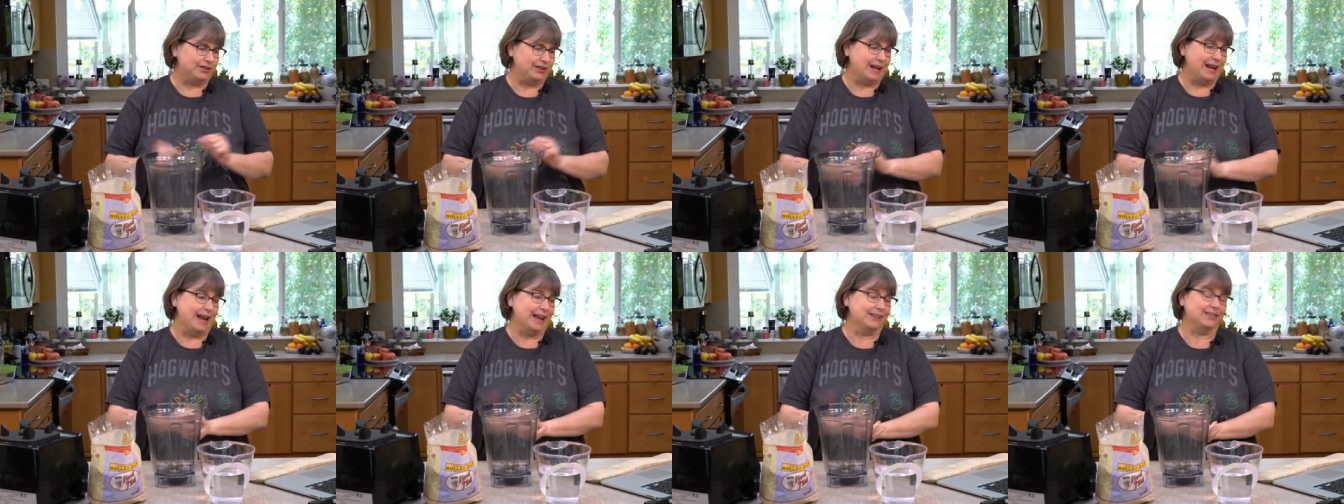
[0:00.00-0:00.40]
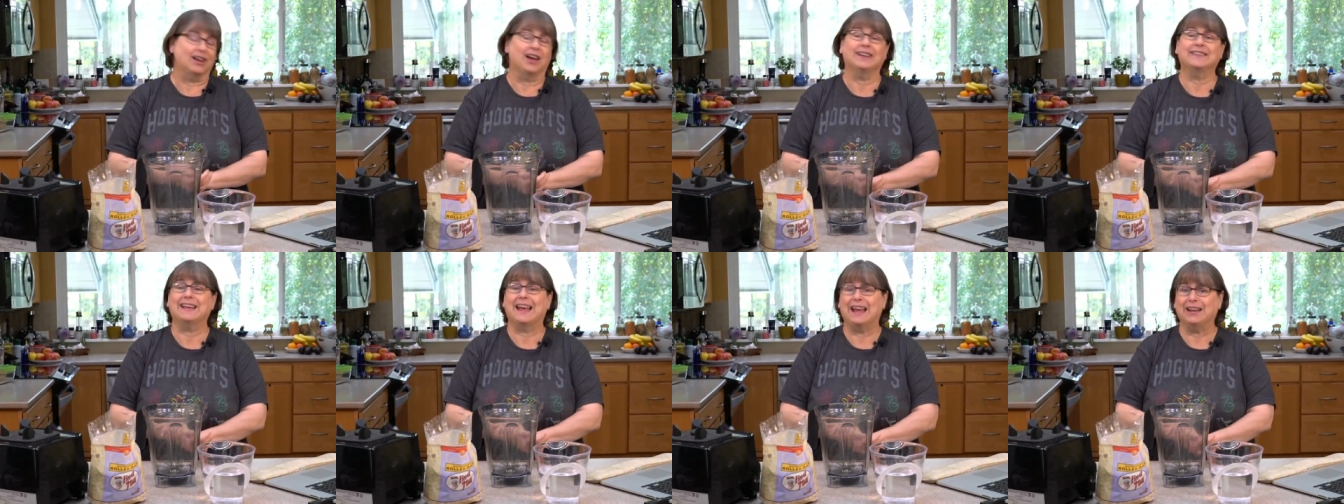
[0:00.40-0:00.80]
Yeah, and
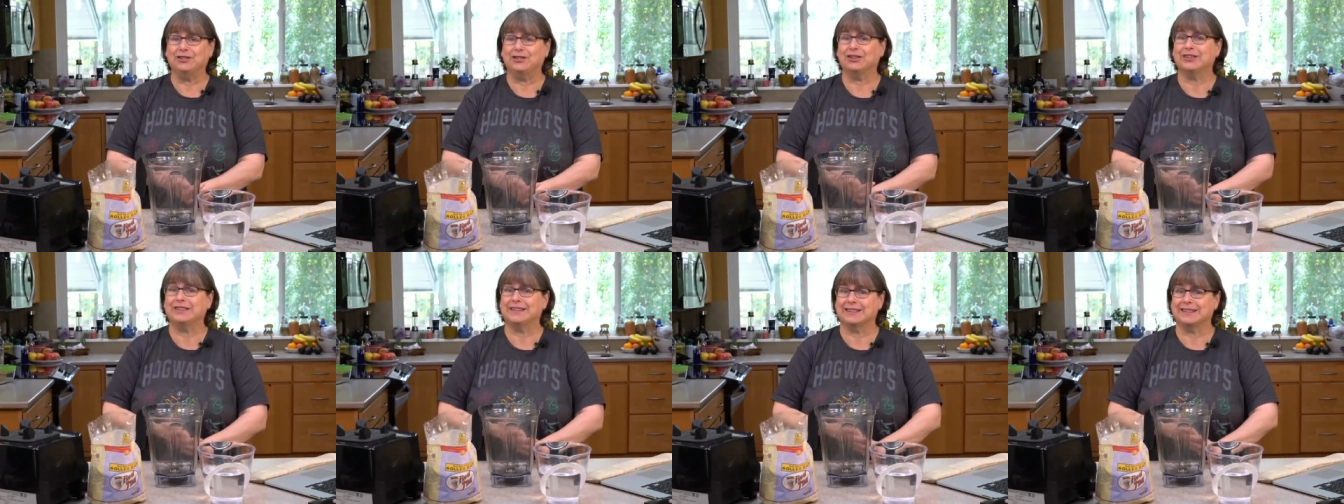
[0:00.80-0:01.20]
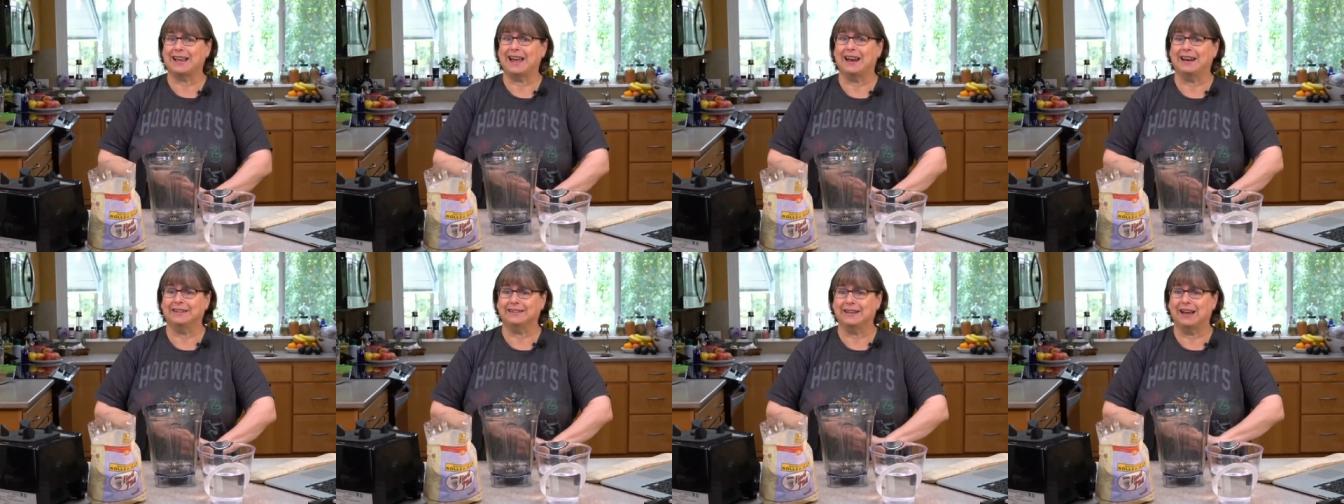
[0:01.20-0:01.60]
Los Angeles is
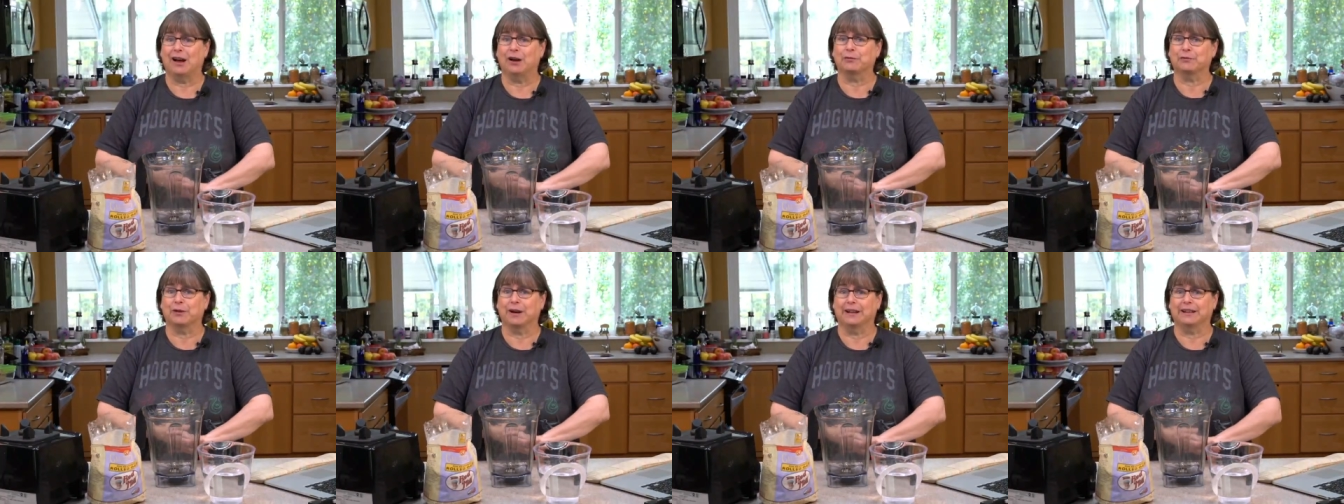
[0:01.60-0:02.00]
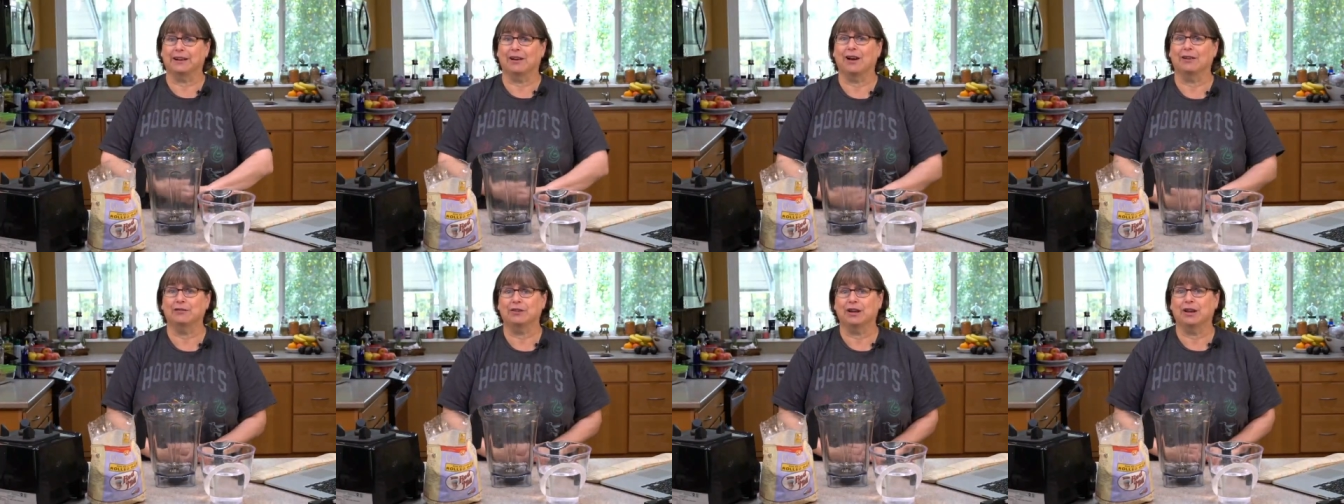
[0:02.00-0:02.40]
kind of tough right now.
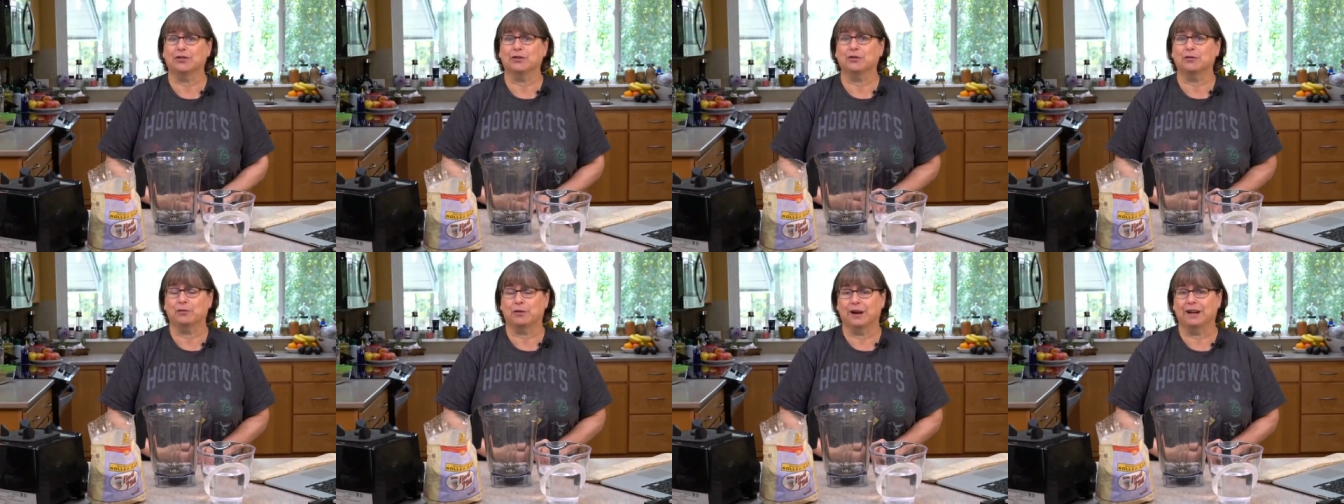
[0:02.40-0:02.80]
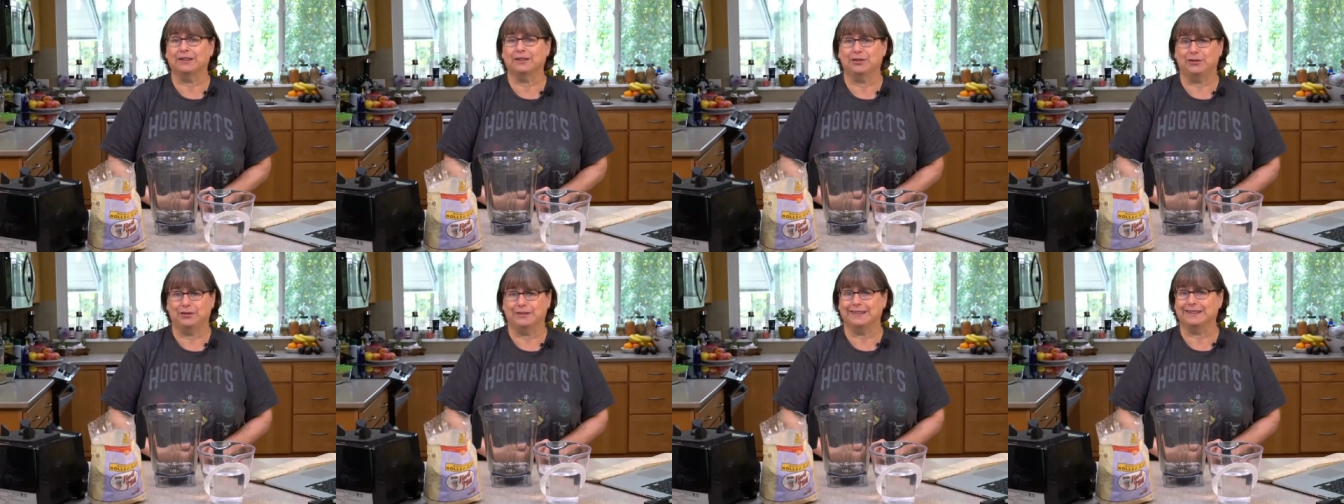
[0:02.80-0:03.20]
I have another friend
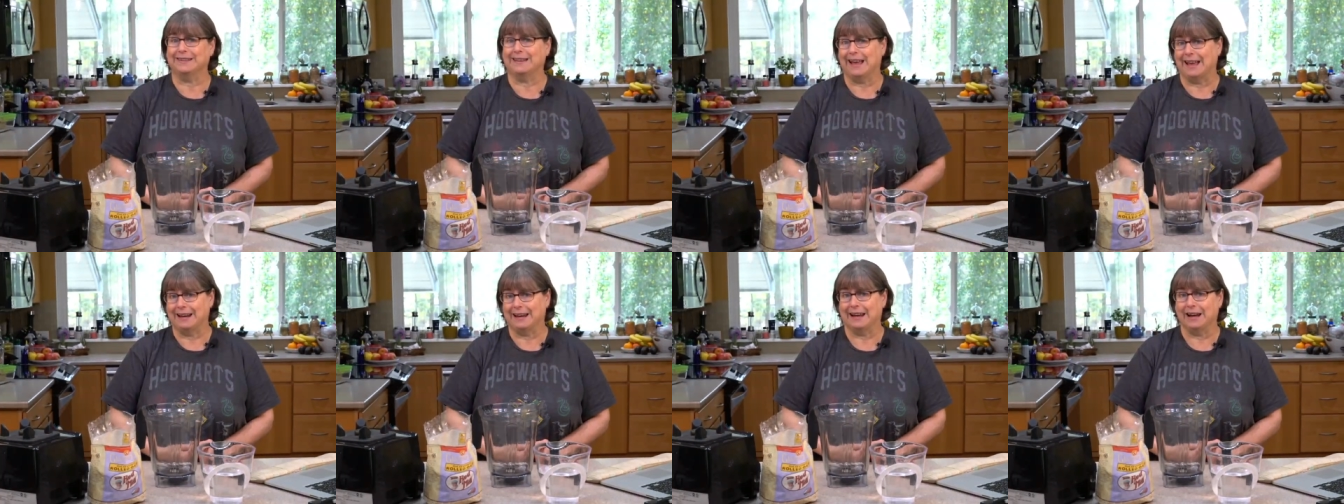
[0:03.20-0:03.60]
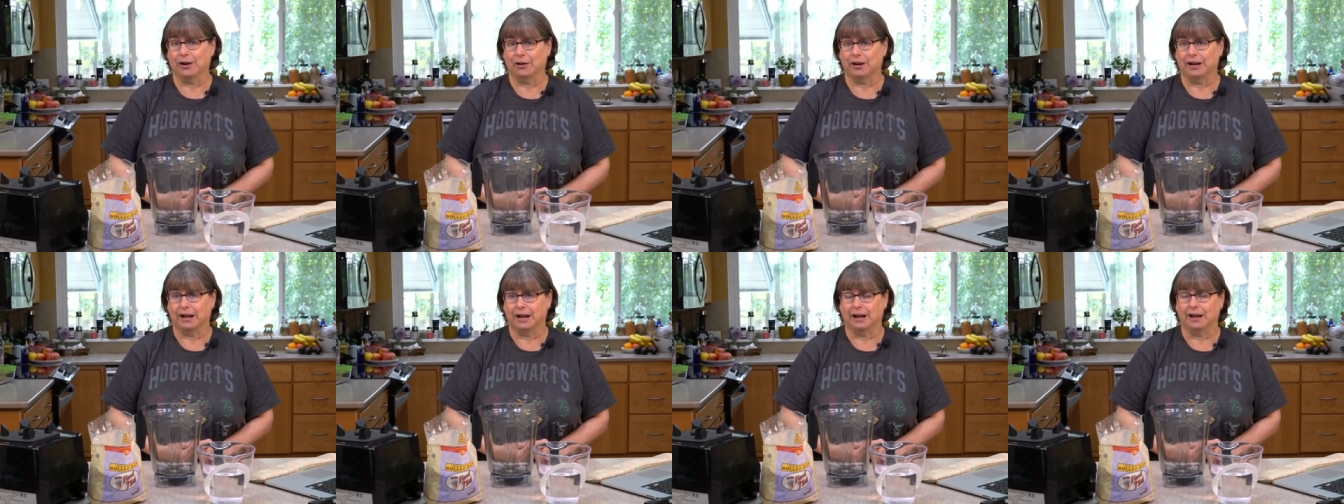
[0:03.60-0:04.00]
who's in that
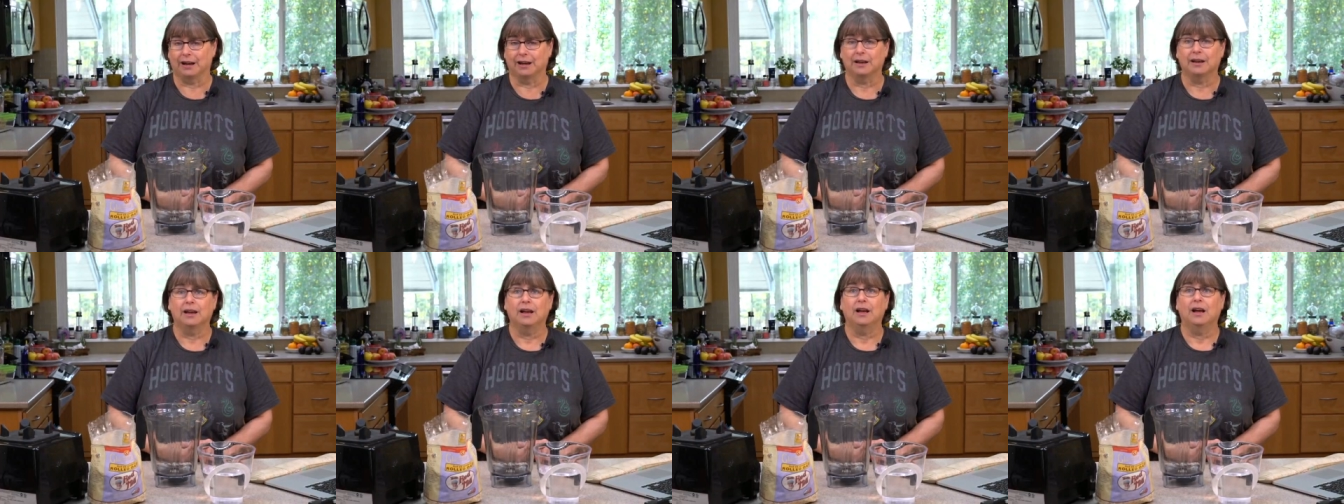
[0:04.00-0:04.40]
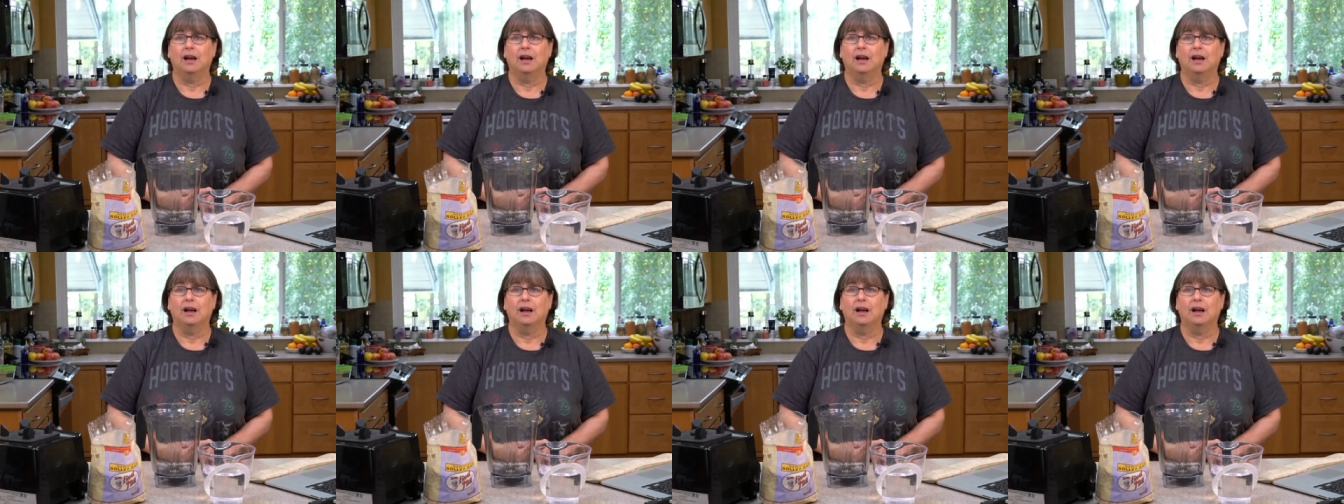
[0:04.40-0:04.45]
area.